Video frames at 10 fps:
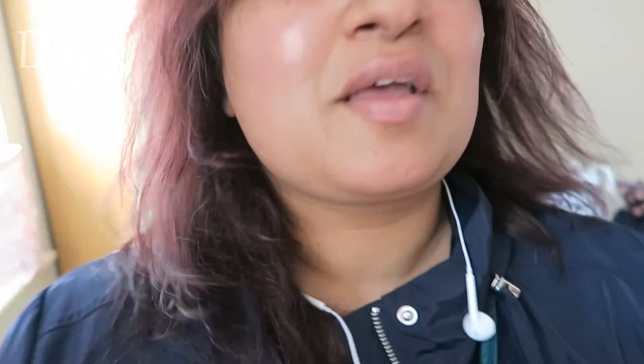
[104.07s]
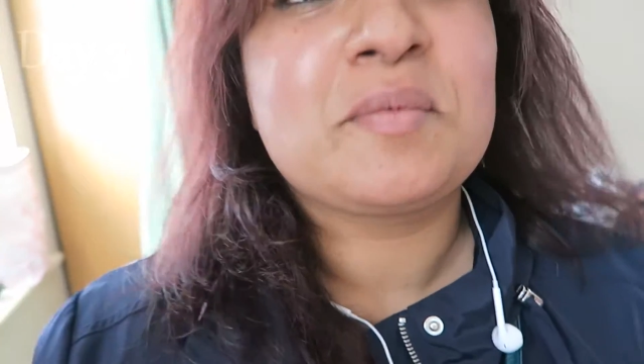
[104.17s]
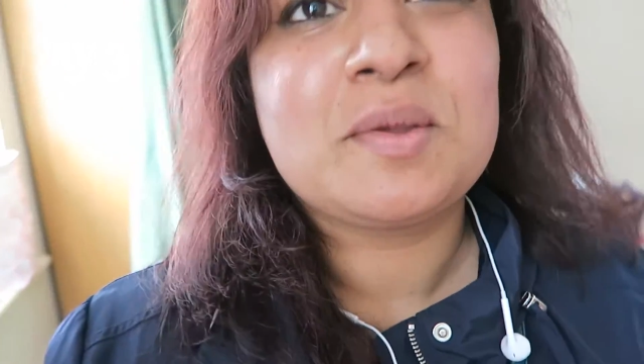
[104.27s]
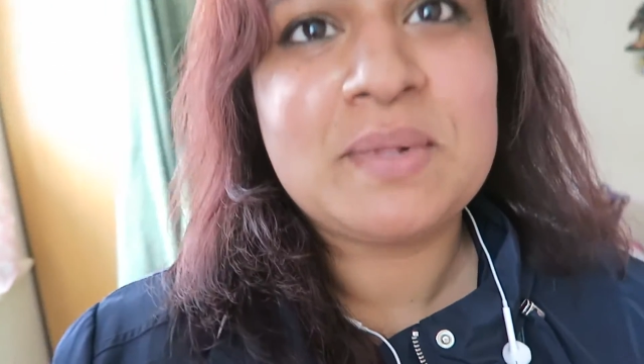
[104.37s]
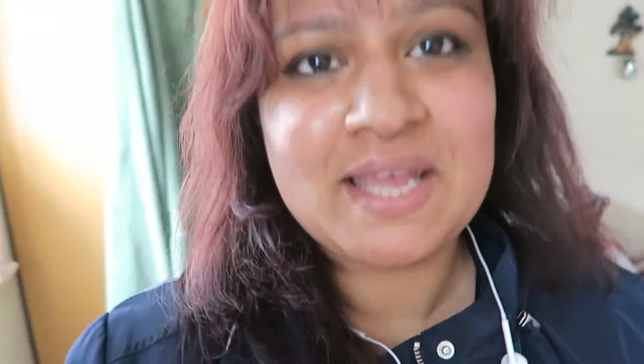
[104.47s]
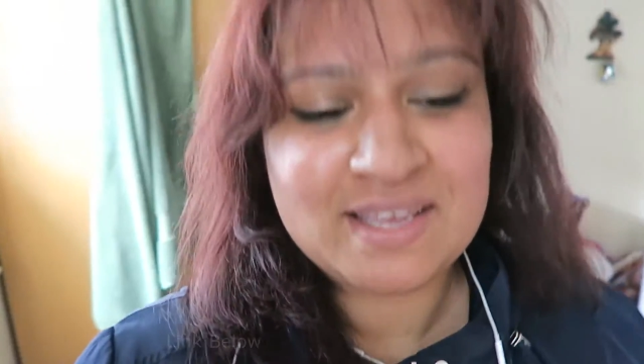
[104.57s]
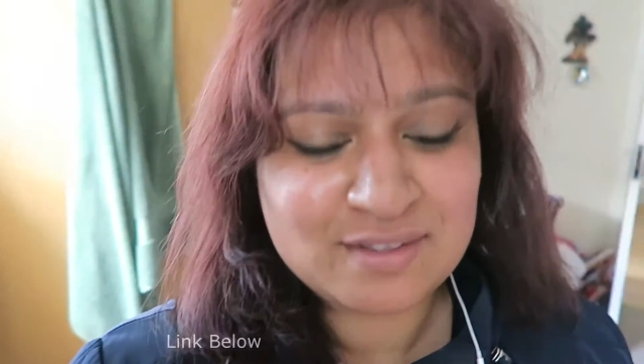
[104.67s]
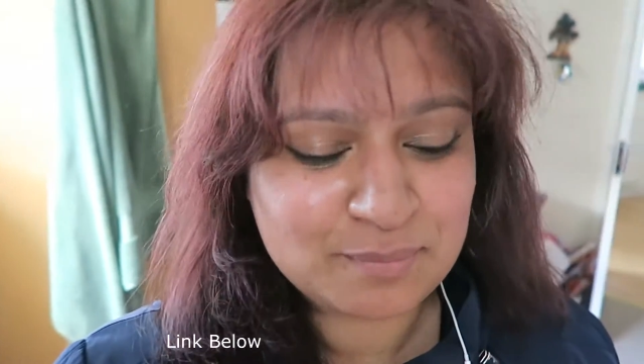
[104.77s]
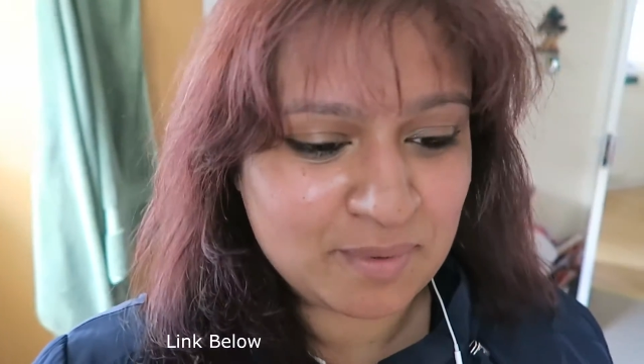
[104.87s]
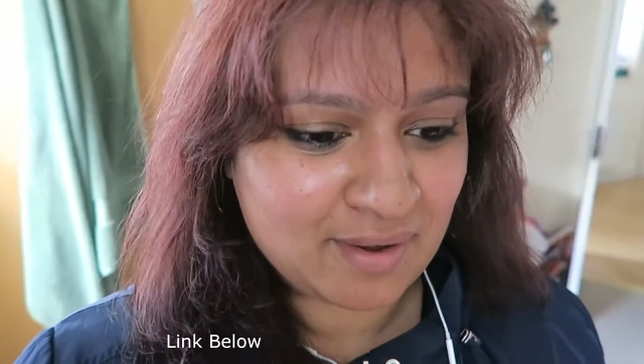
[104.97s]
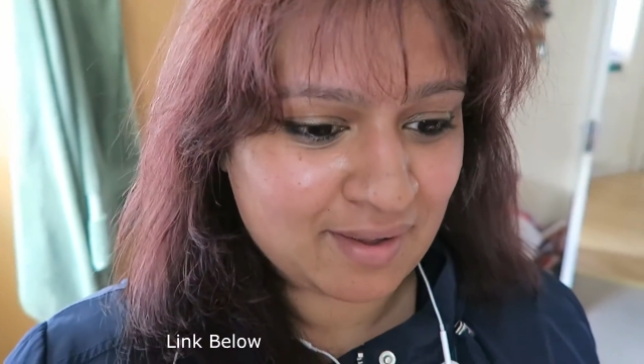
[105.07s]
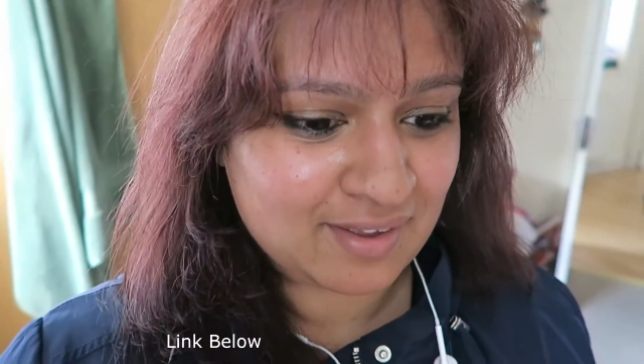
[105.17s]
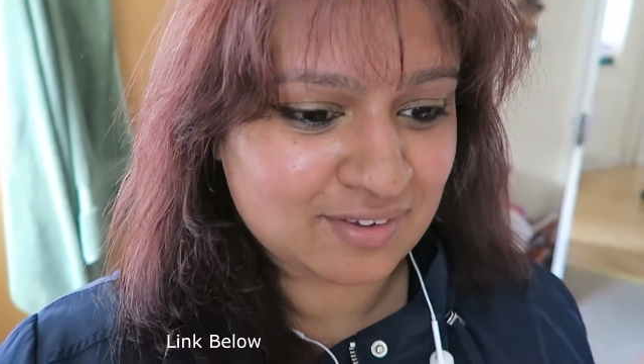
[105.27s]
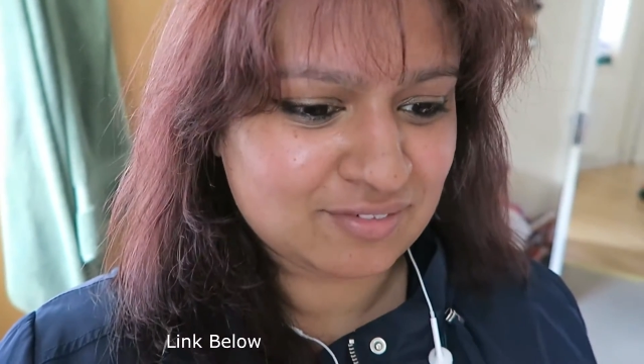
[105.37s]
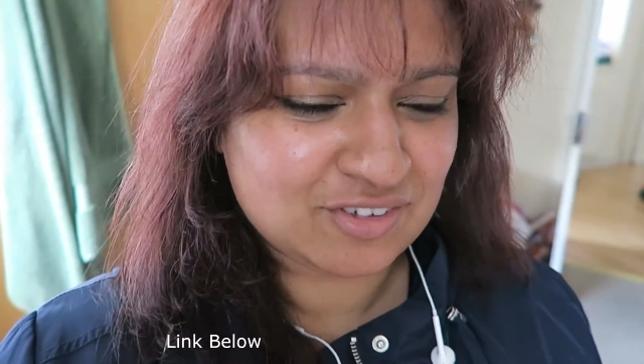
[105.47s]
Set Me Ablaze
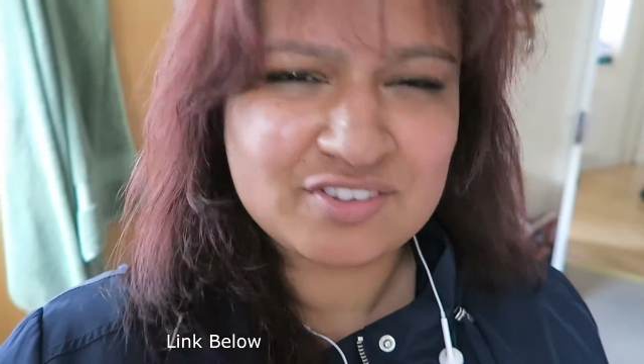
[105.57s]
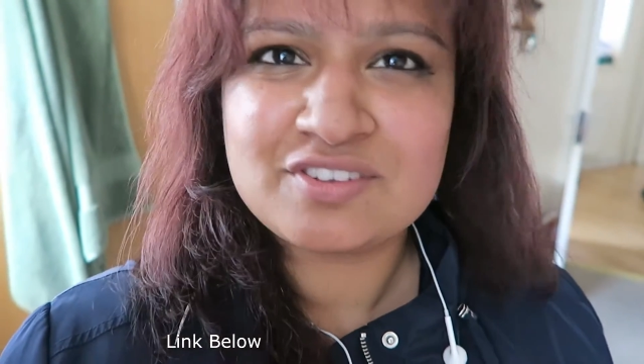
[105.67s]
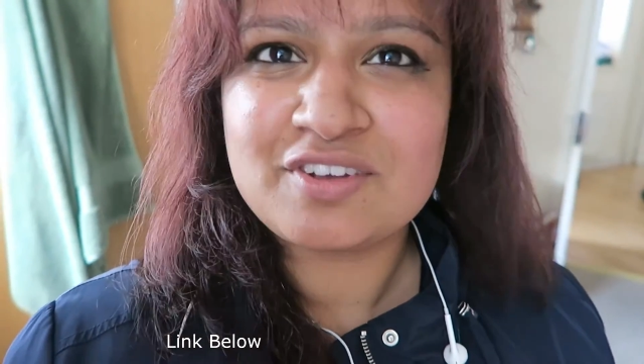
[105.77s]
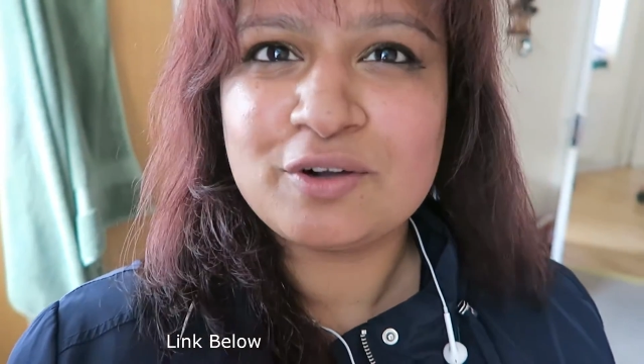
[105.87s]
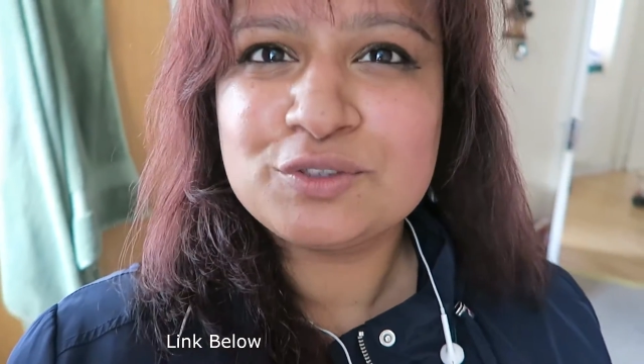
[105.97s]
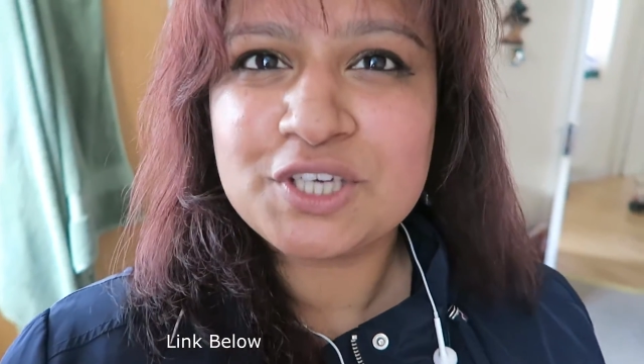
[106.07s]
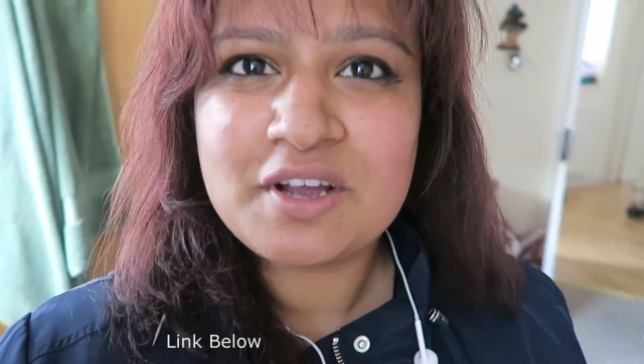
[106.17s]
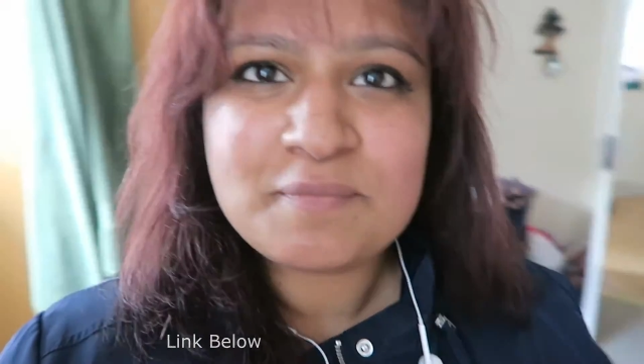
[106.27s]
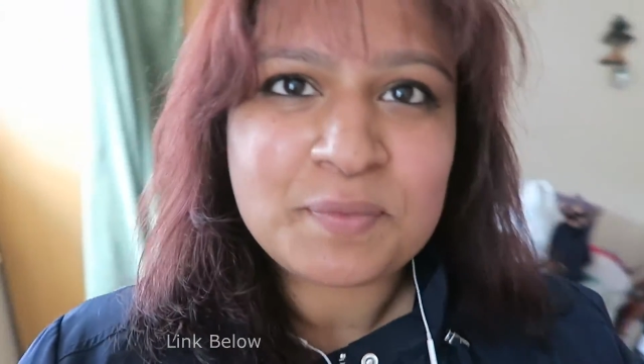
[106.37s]
by Jesus Culture.